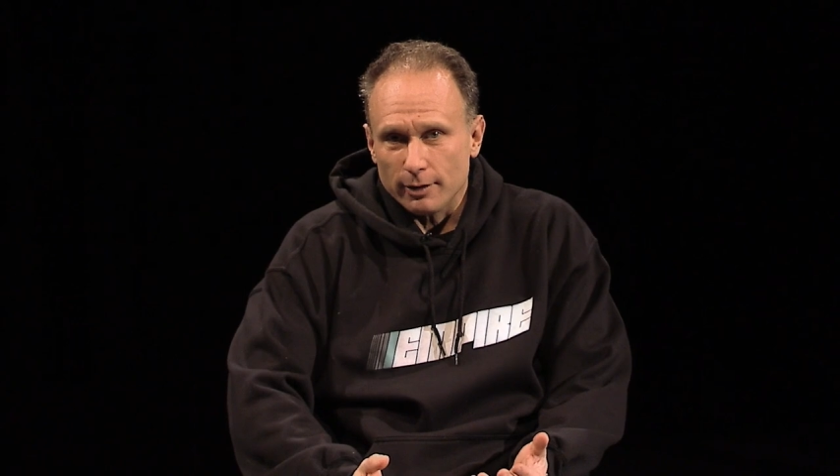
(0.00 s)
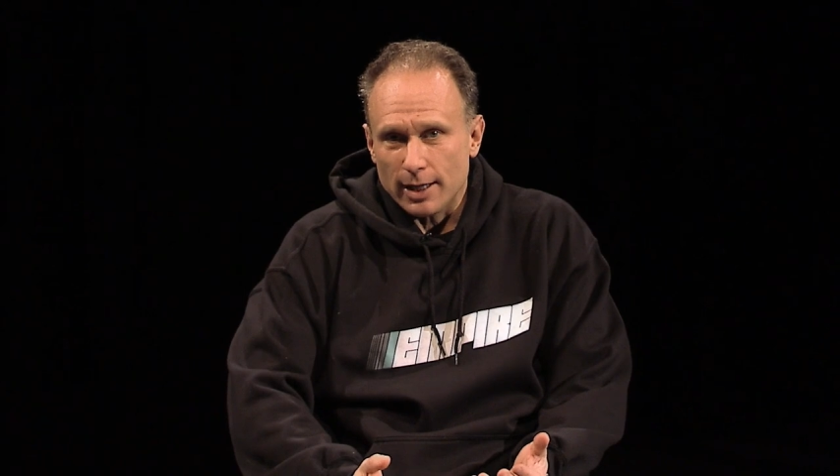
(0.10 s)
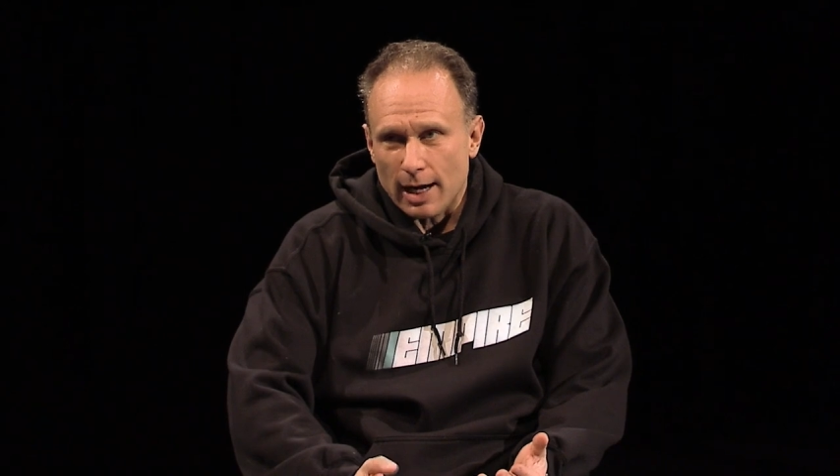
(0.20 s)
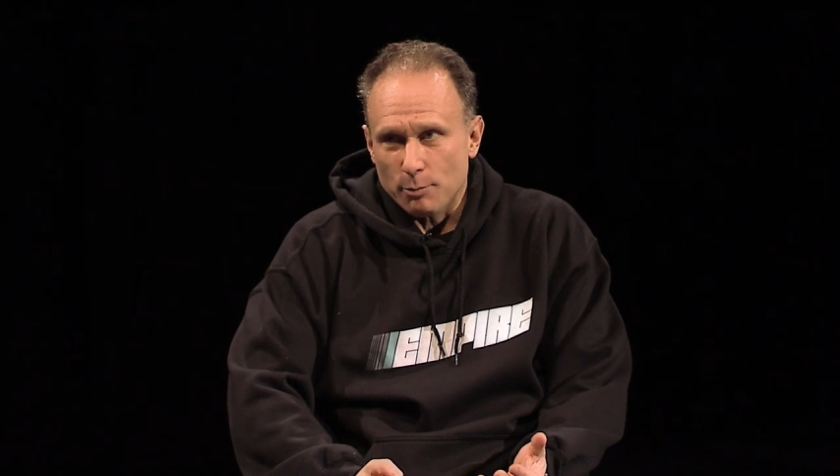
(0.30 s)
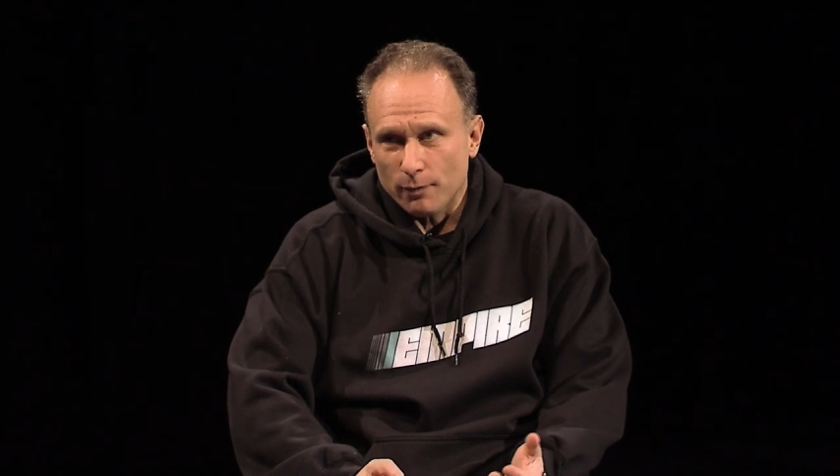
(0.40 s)

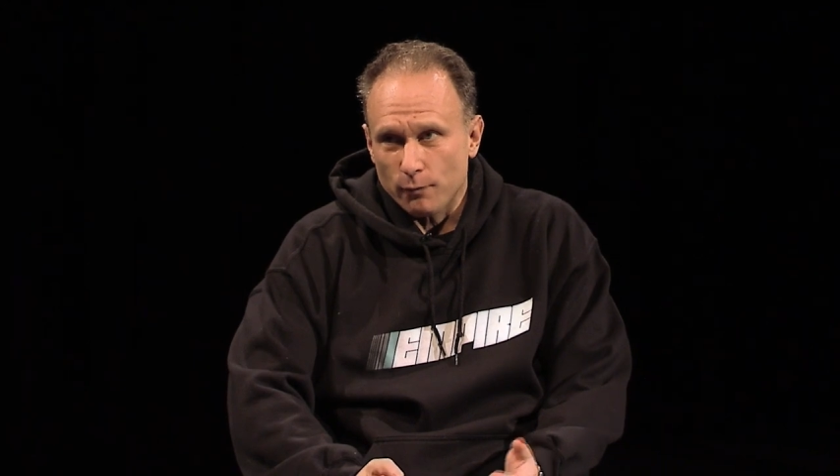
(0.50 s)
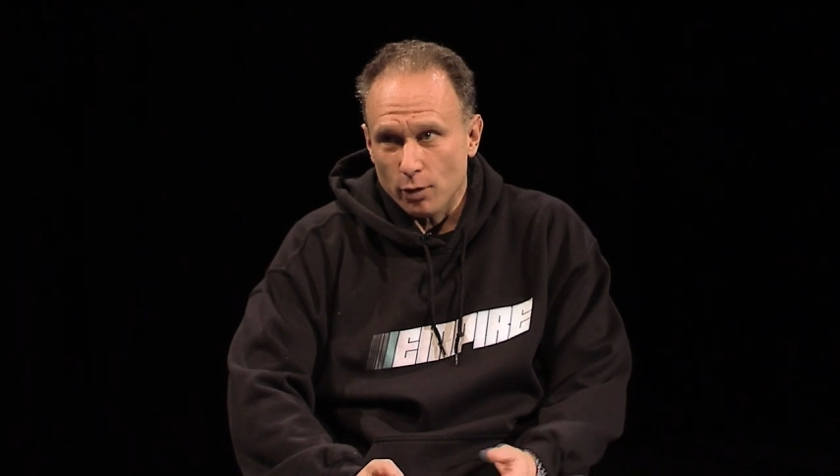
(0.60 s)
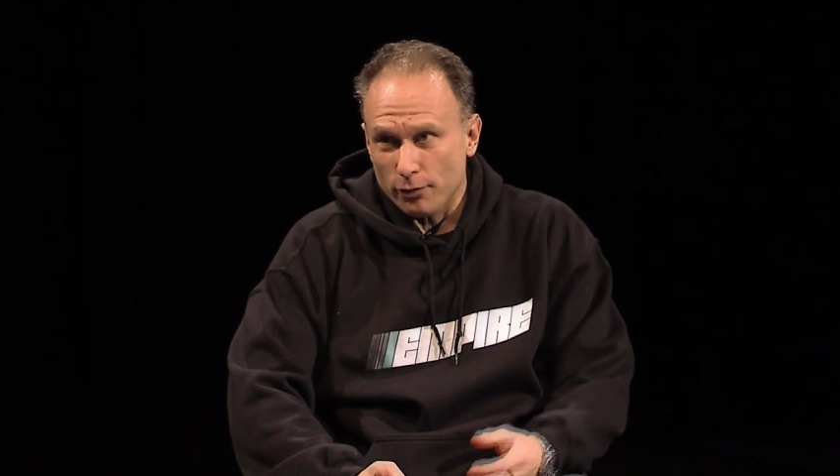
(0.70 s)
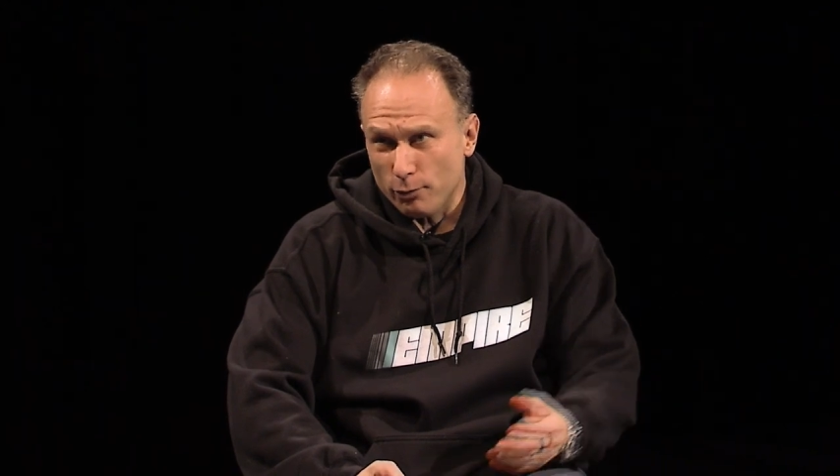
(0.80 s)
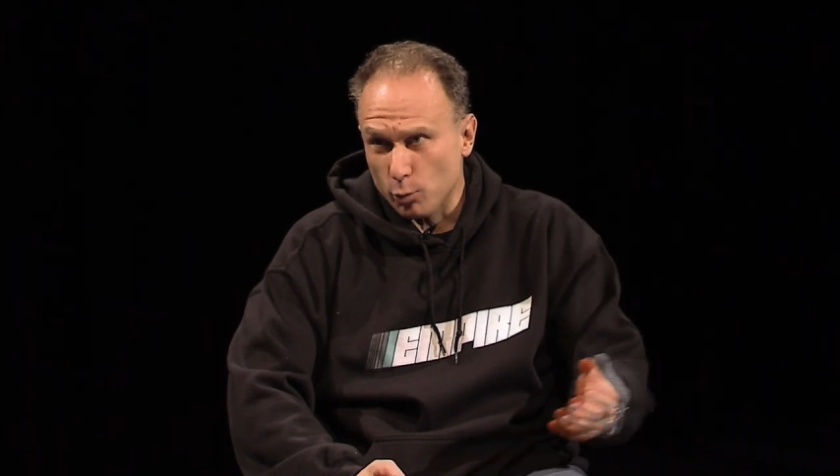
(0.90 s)
that I put
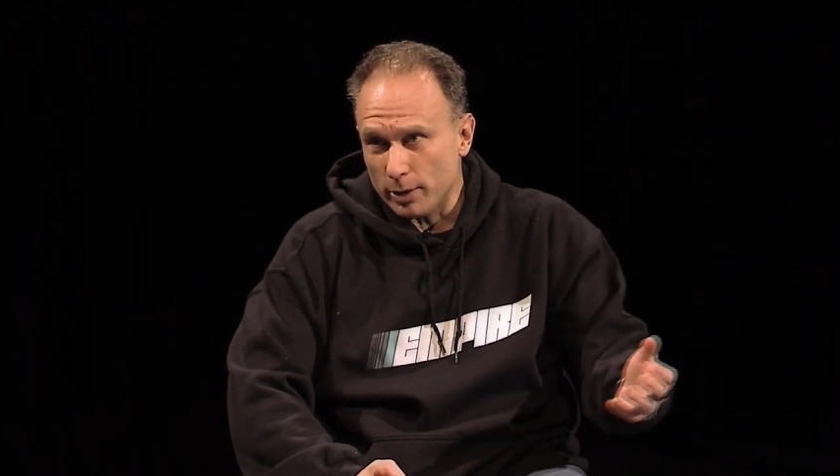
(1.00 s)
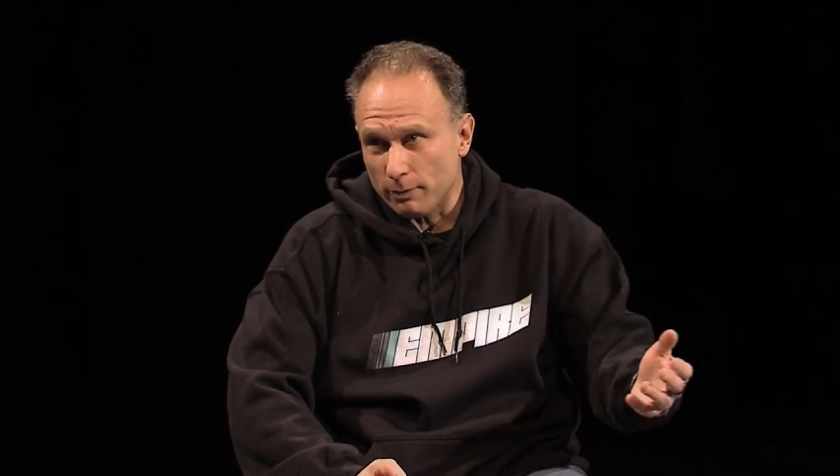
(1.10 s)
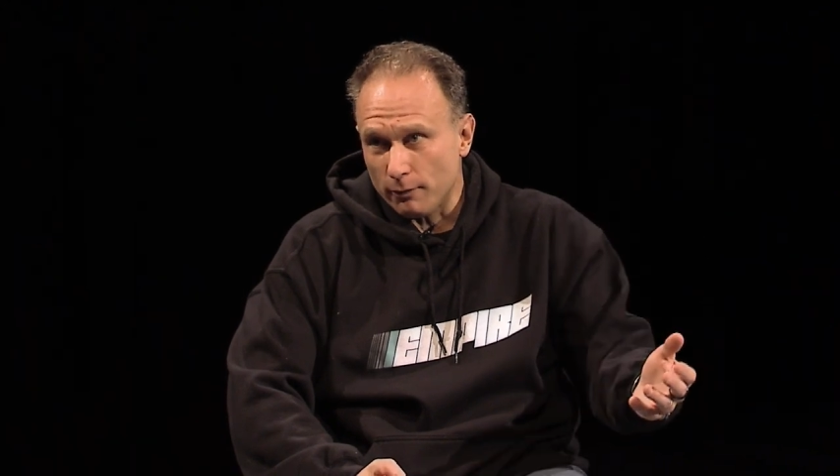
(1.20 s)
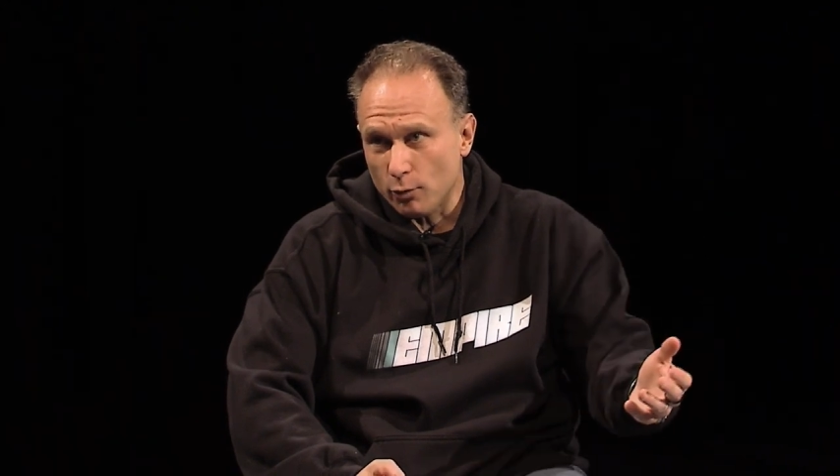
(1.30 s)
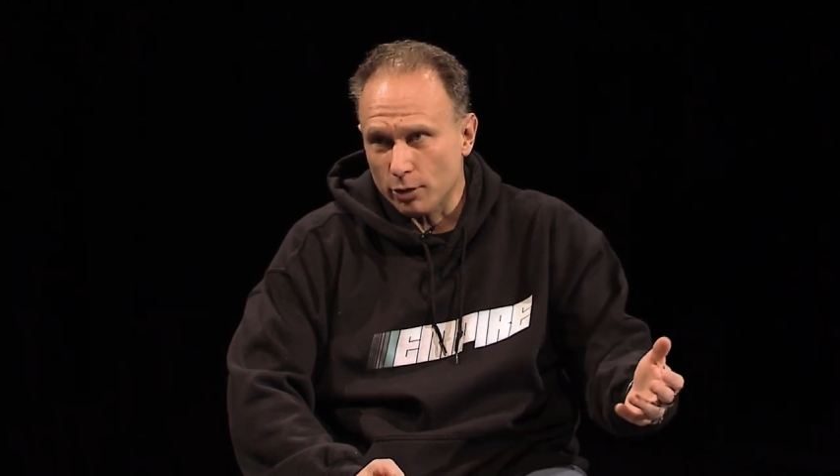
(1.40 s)
forth week
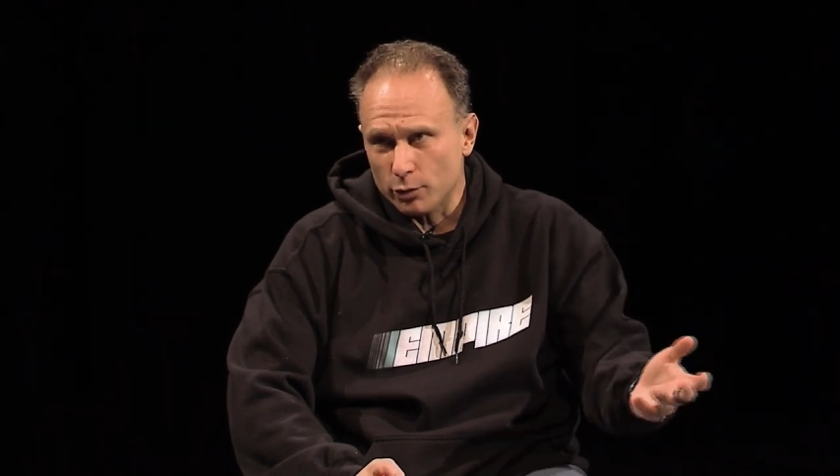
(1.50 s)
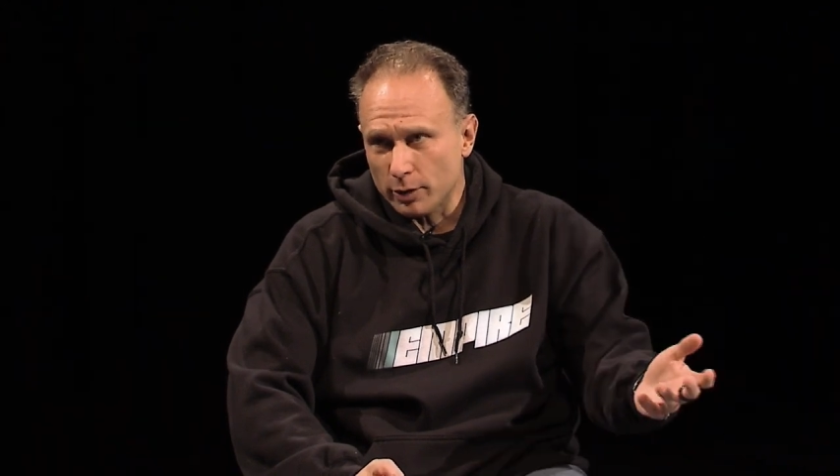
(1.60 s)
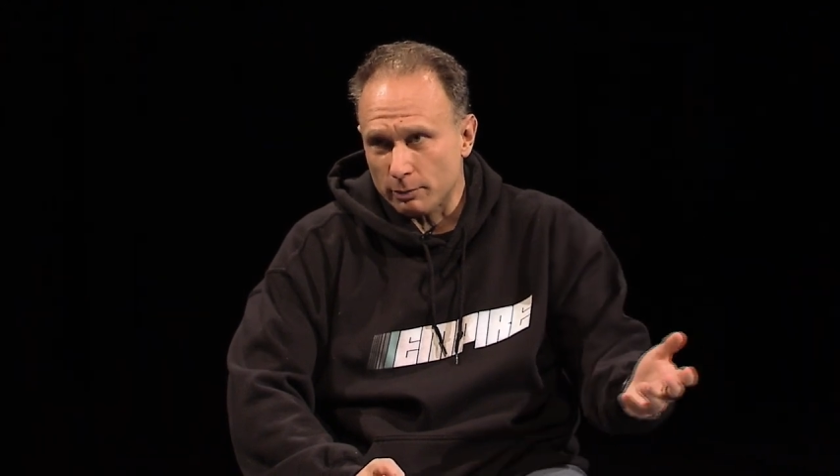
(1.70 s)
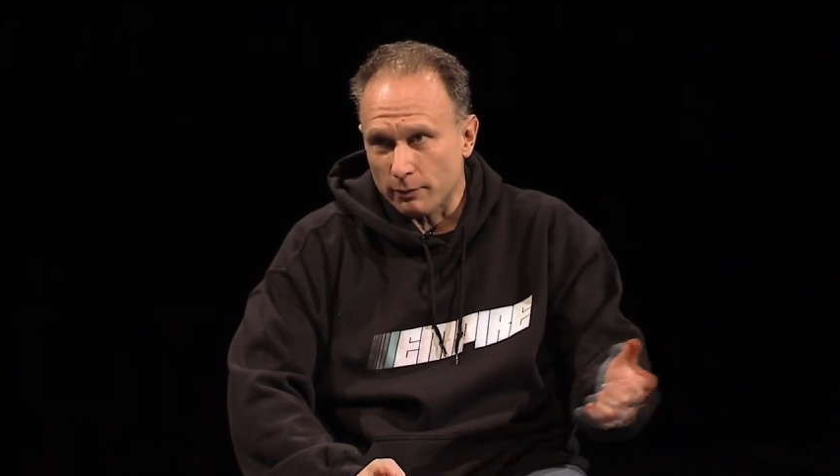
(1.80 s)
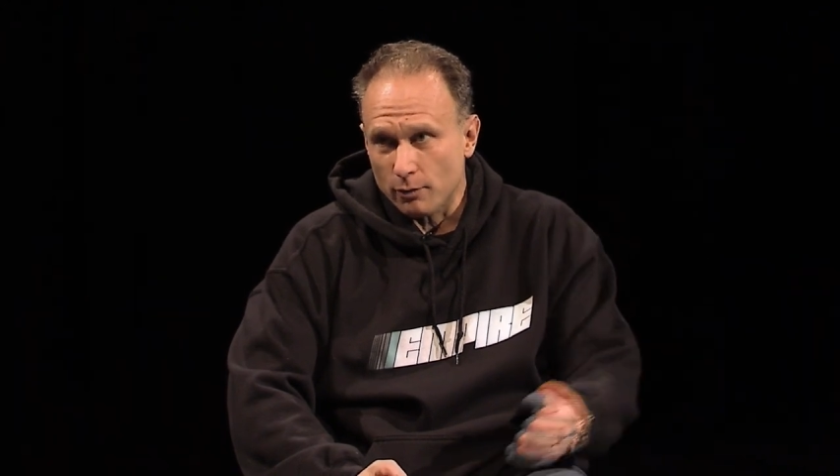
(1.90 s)
before, two
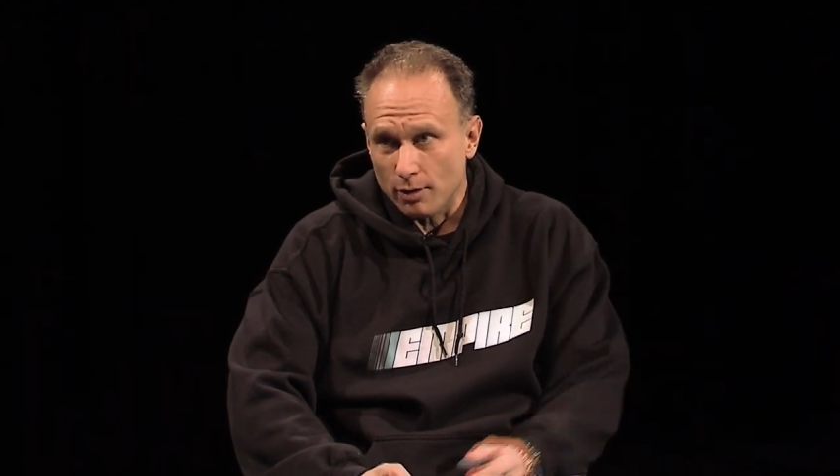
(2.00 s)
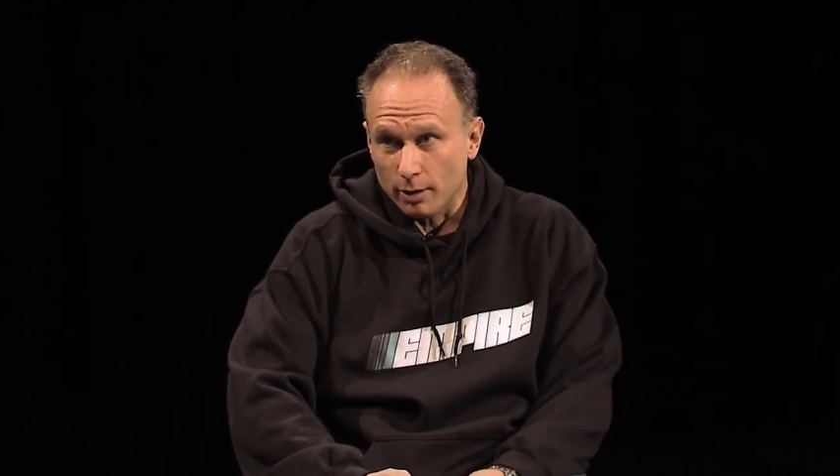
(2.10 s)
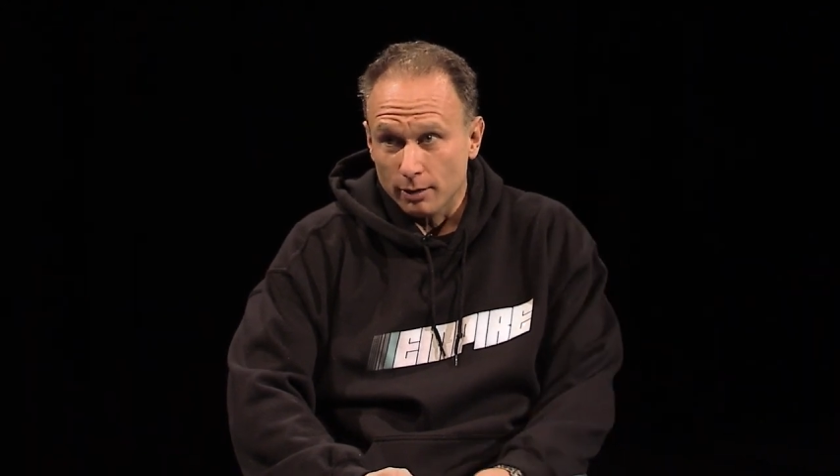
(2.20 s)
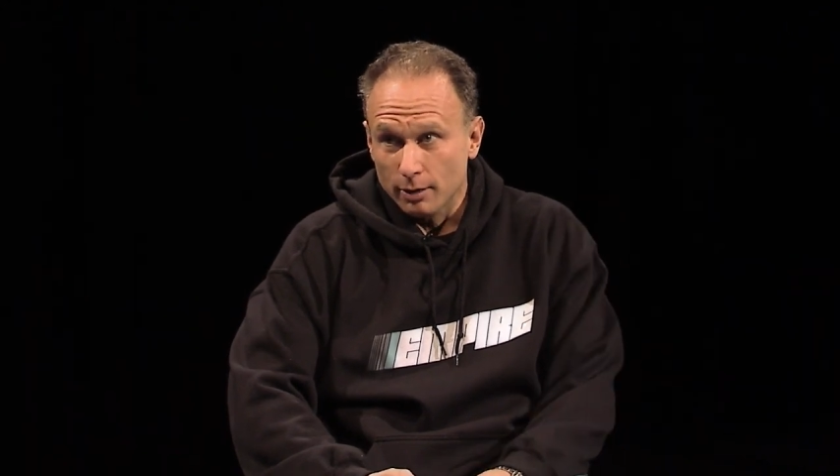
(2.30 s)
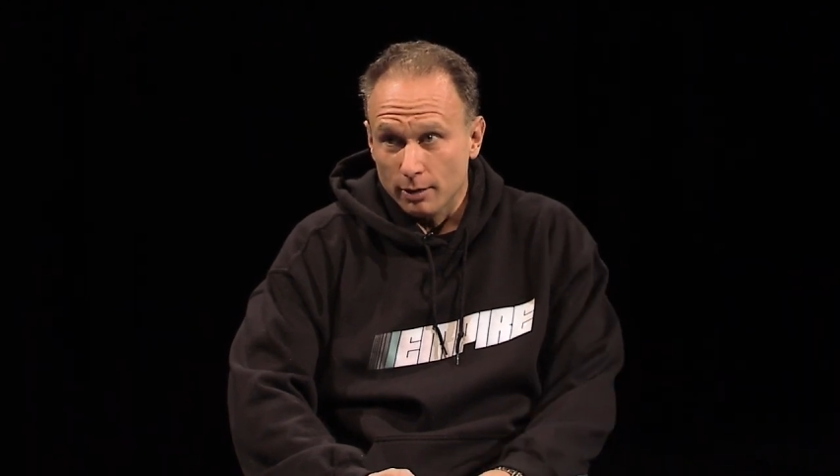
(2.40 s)
weeks before.